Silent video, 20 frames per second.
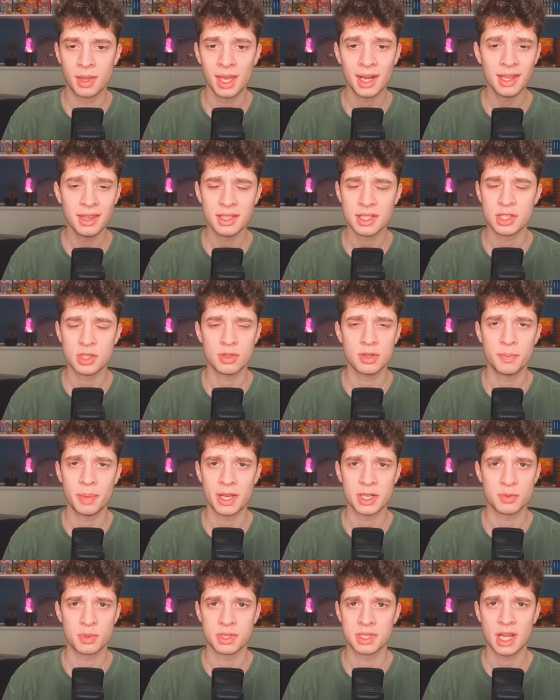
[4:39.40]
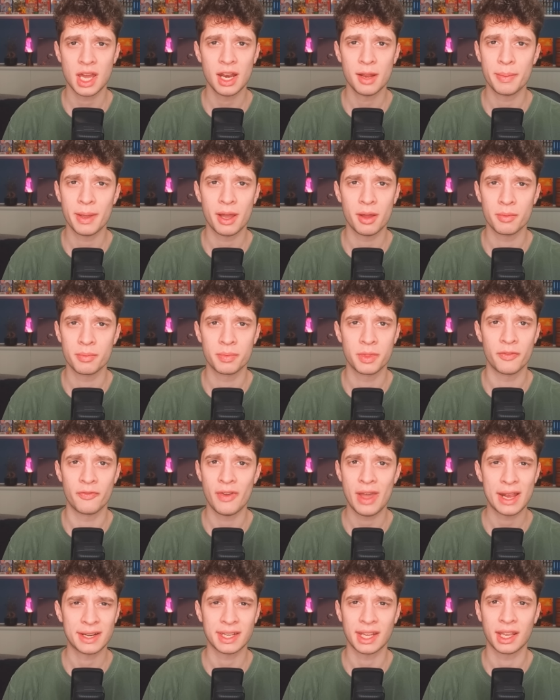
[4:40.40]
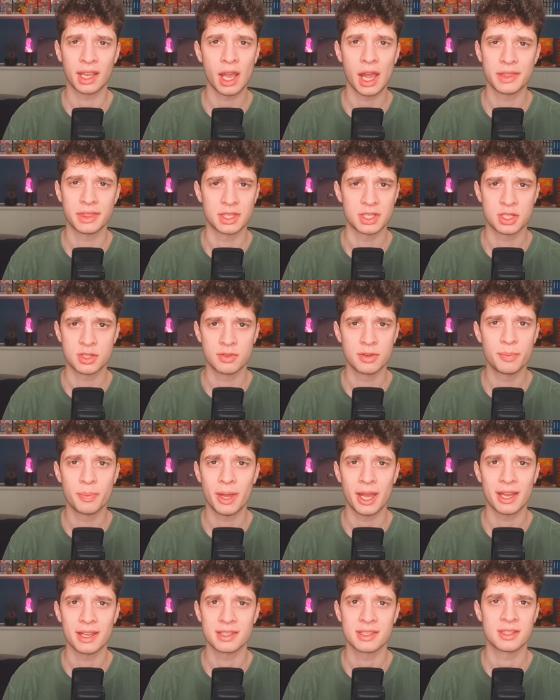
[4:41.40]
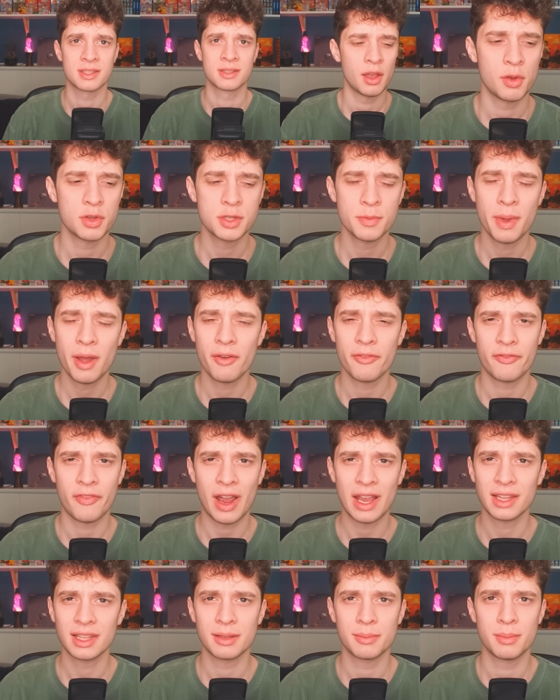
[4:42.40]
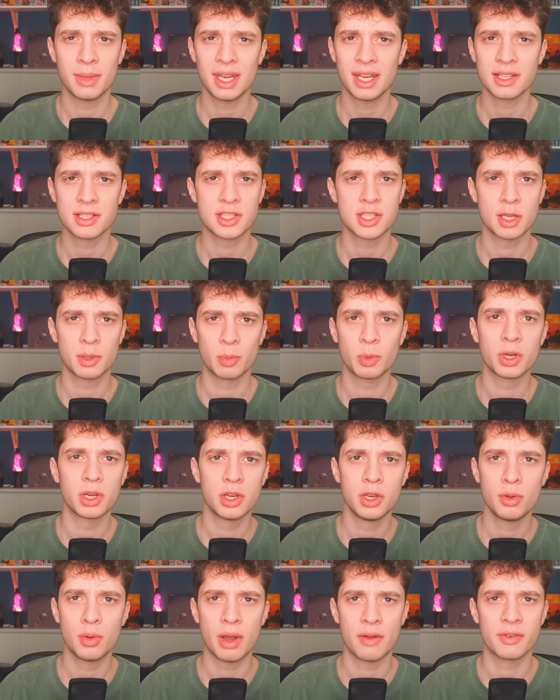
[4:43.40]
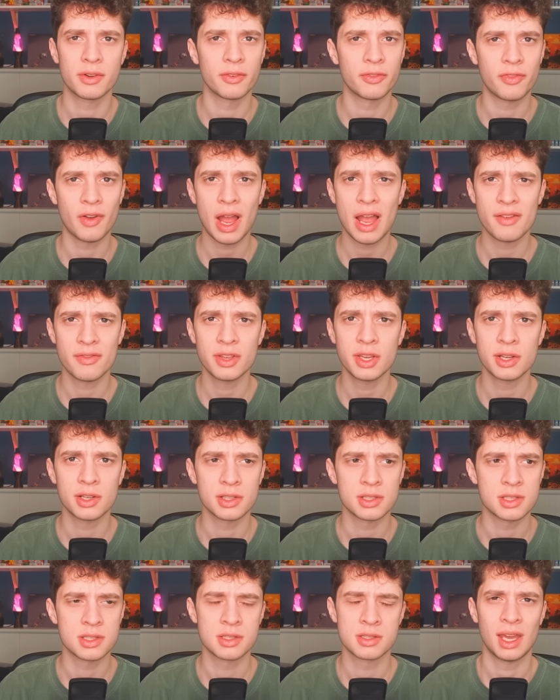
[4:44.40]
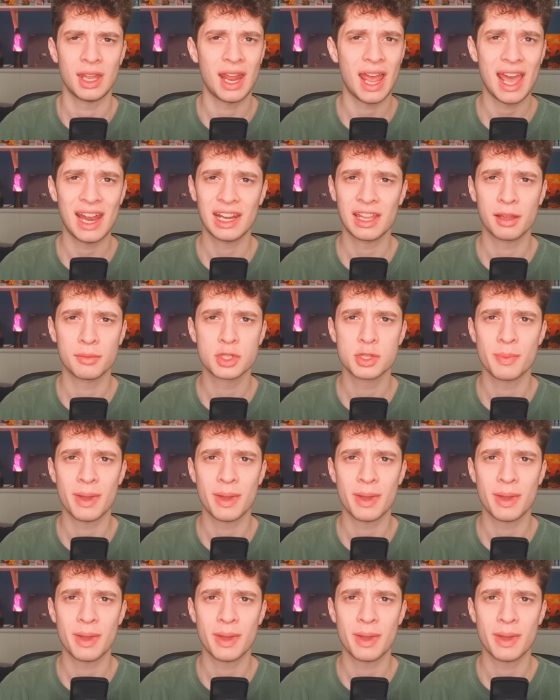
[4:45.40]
Getting this street pass was not about the fact I got the street pass. It was about finally meeting someone new after five years and adding him to